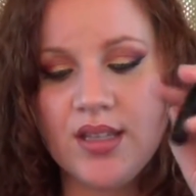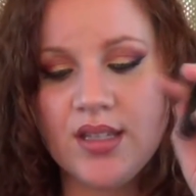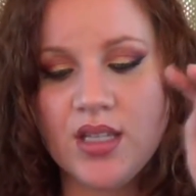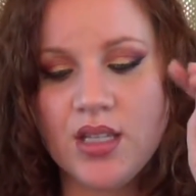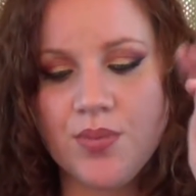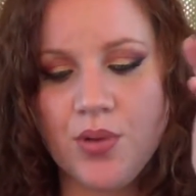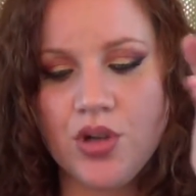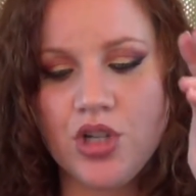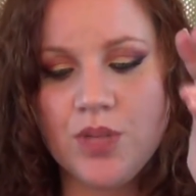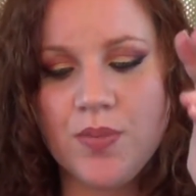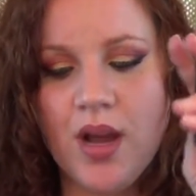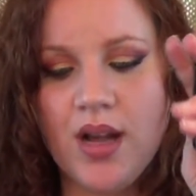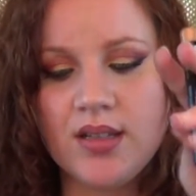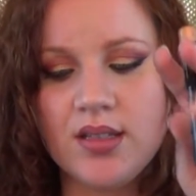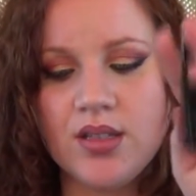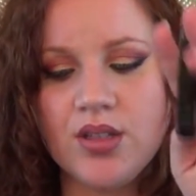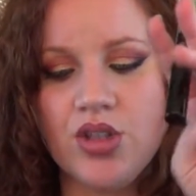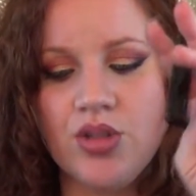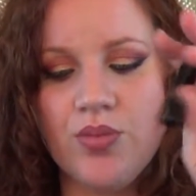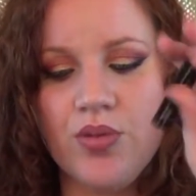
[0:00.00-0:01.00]
This is
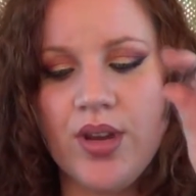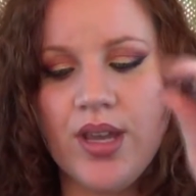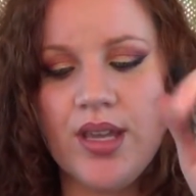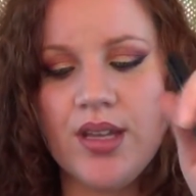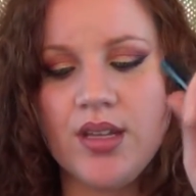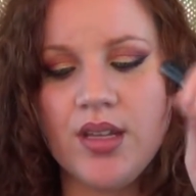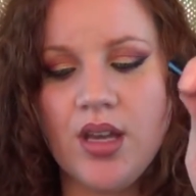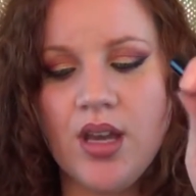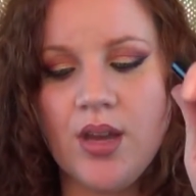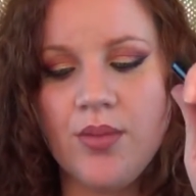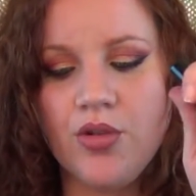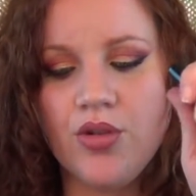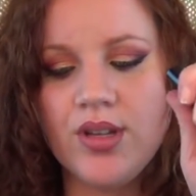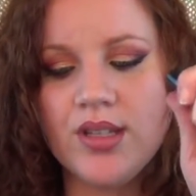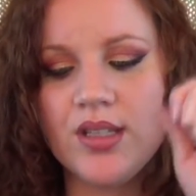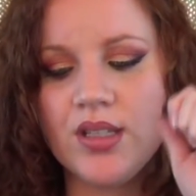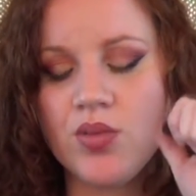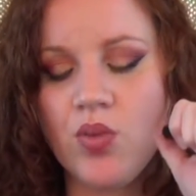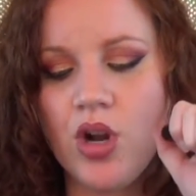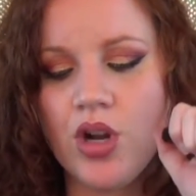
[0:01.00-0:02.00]
Birchbox new brand,
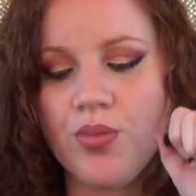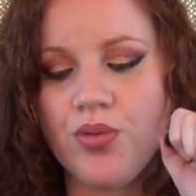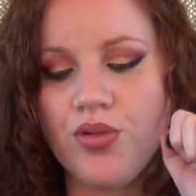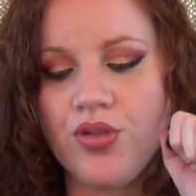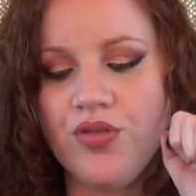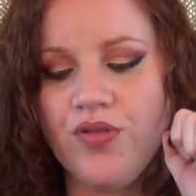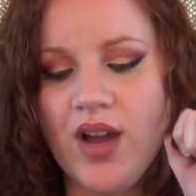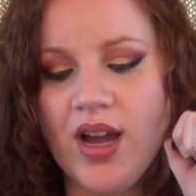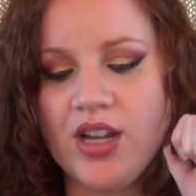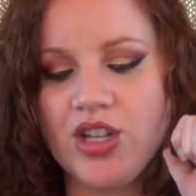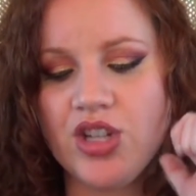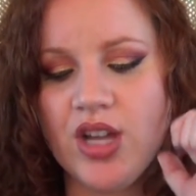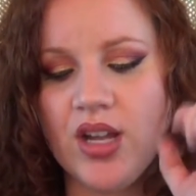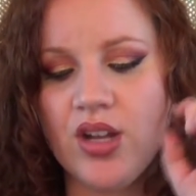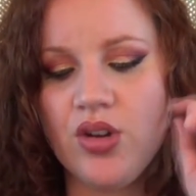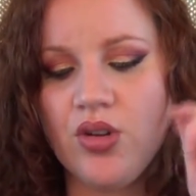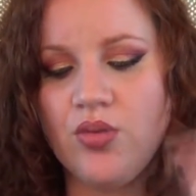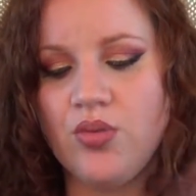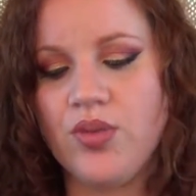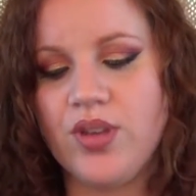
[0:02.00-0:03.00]
creaseless waterproof
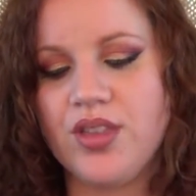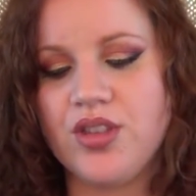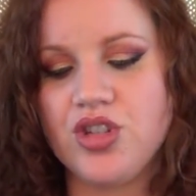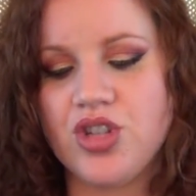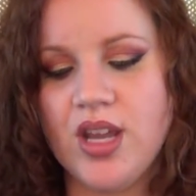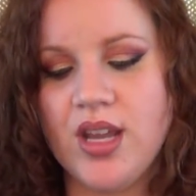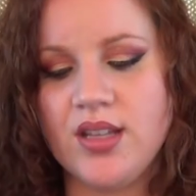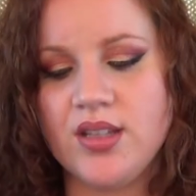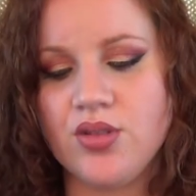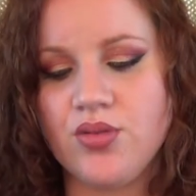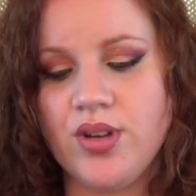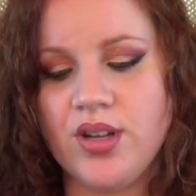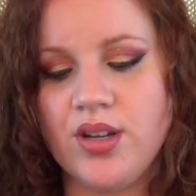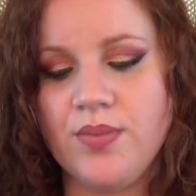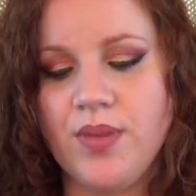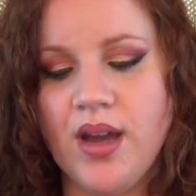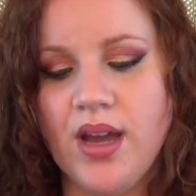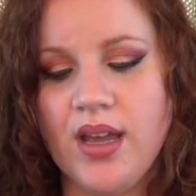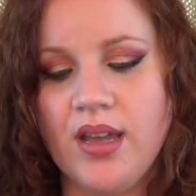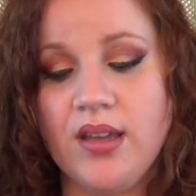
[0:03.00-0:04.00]
eyeshadow with shades
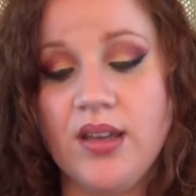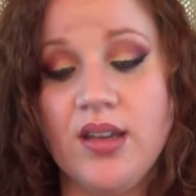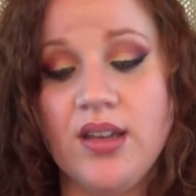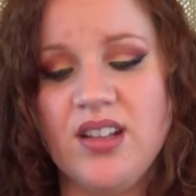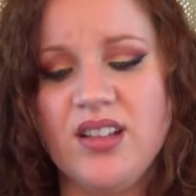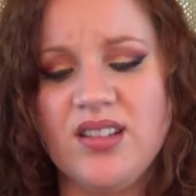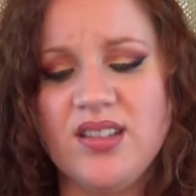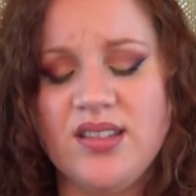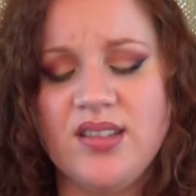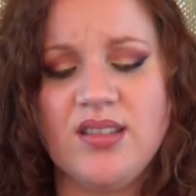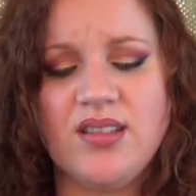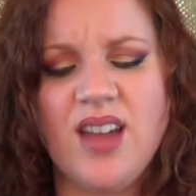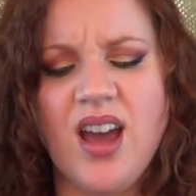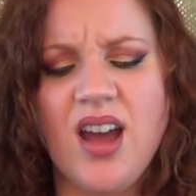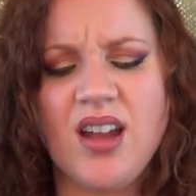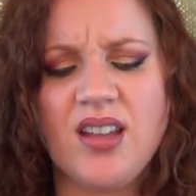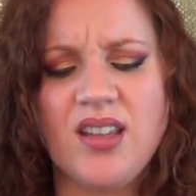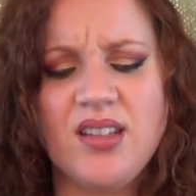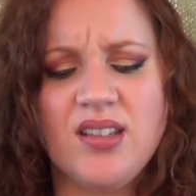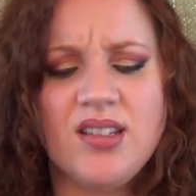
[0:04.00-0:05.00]
created by
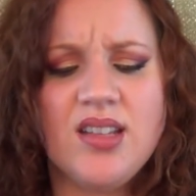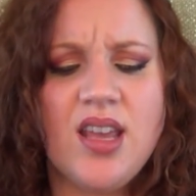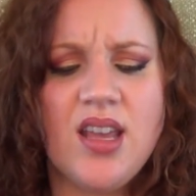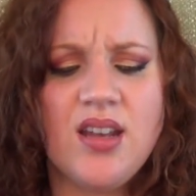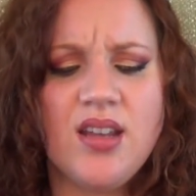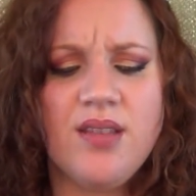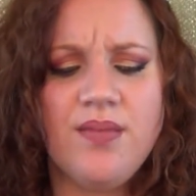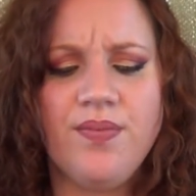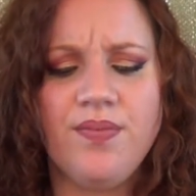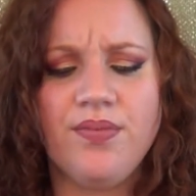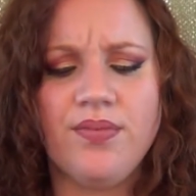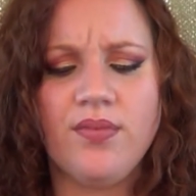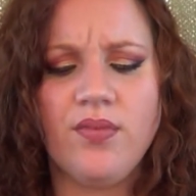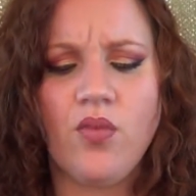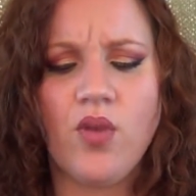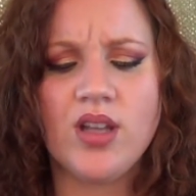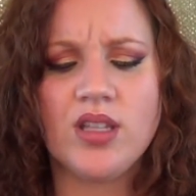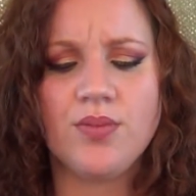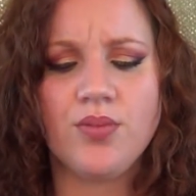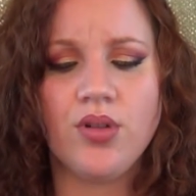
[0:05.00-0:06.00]
Tati
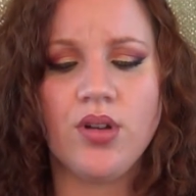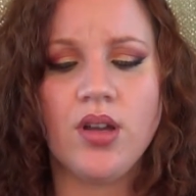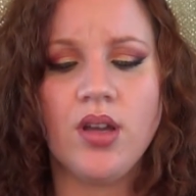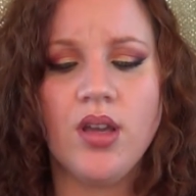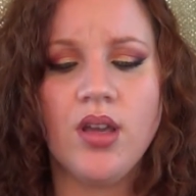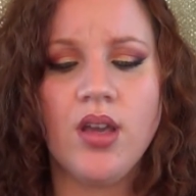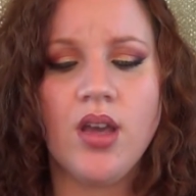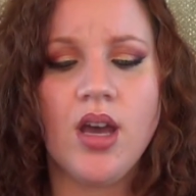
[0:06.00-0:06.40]
Westbrook.